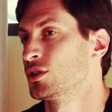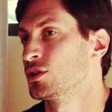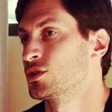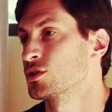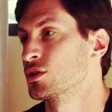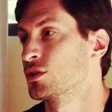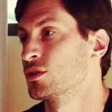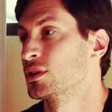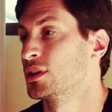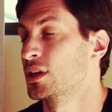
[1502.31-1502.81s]

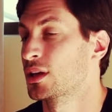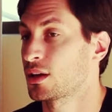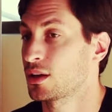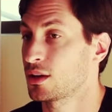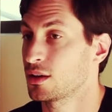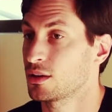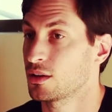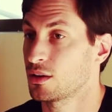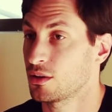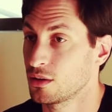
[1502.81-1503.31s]
So mm. they
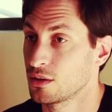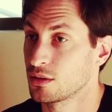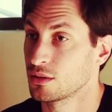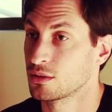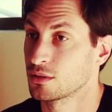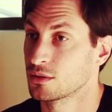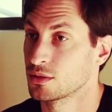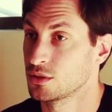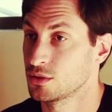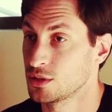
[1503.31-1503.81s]

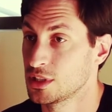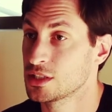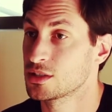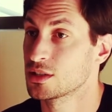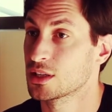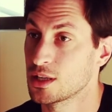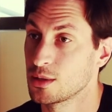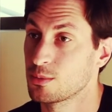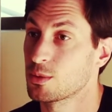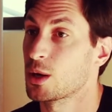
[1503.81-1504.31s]
oh, you need to
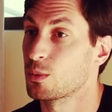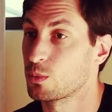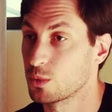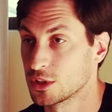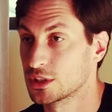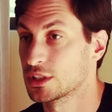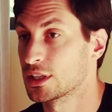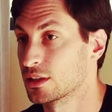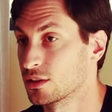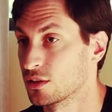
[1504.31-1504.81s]
keep up
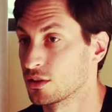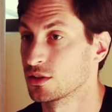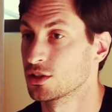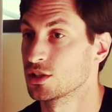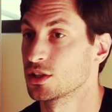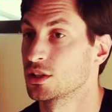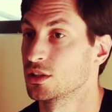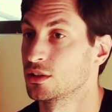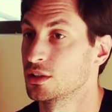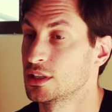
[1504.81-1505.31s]
with
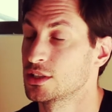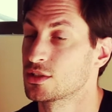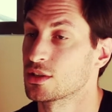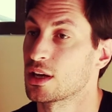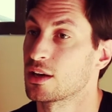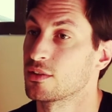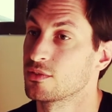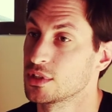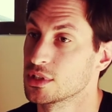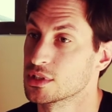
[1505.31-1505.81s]
technology and you need to
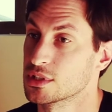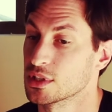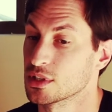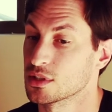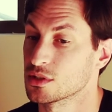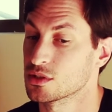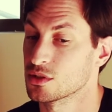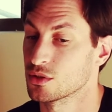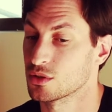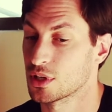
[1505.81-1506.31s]
have these
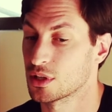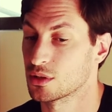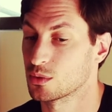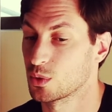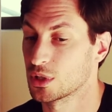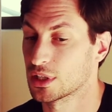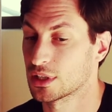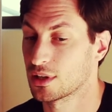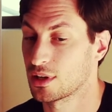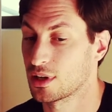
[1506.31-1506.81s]
things so that
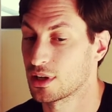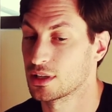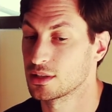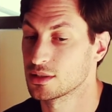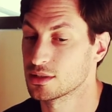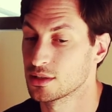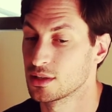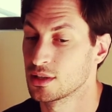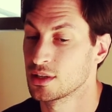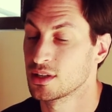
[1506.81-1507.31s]
when
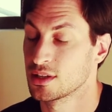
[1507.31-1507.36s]
client